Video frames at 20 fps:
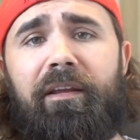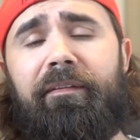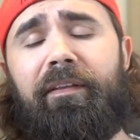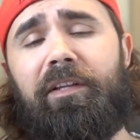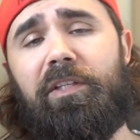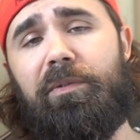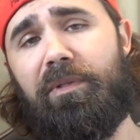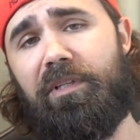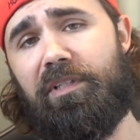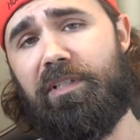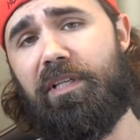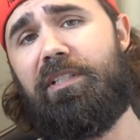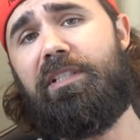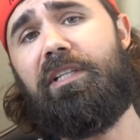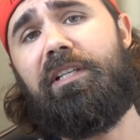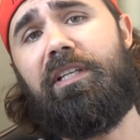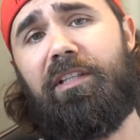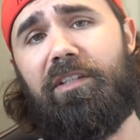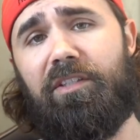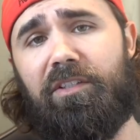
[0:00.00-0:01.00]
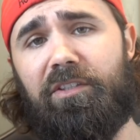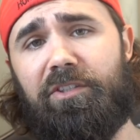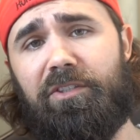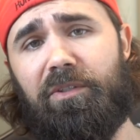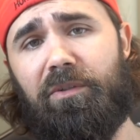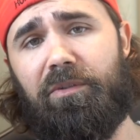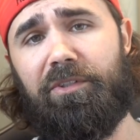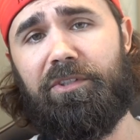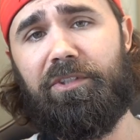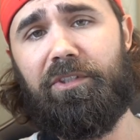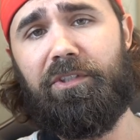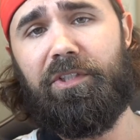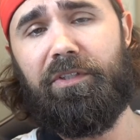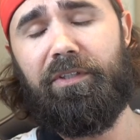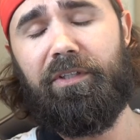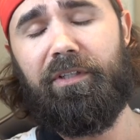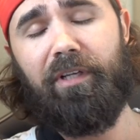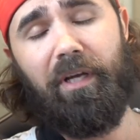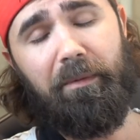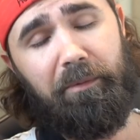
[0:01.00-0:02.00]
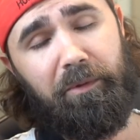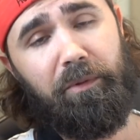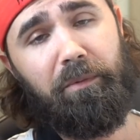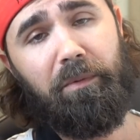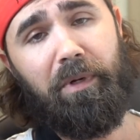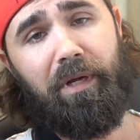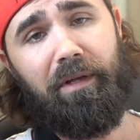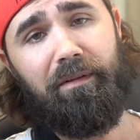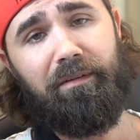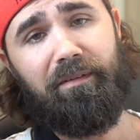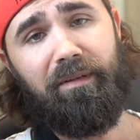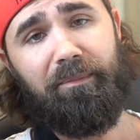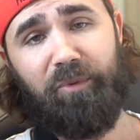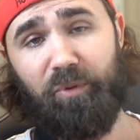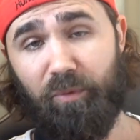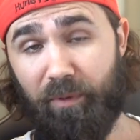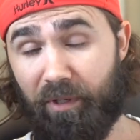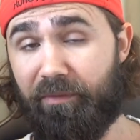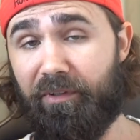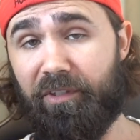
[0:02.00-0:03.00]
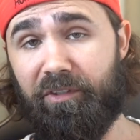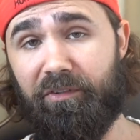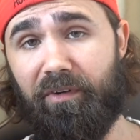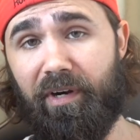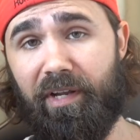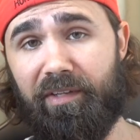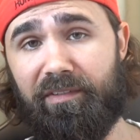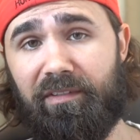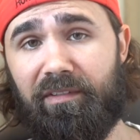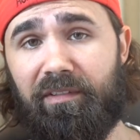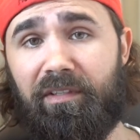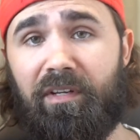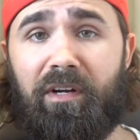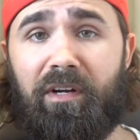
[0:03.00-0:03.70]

That's because I did get the shoulder surgery. I'm doing well. Thanks for asking.